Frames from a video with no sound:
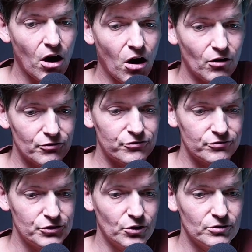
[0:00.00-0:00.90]
of
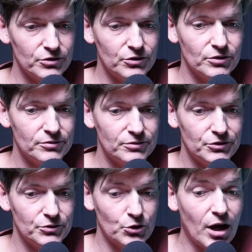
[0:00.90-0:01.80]
your your
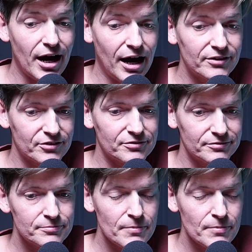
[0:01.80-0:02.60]
your, your heart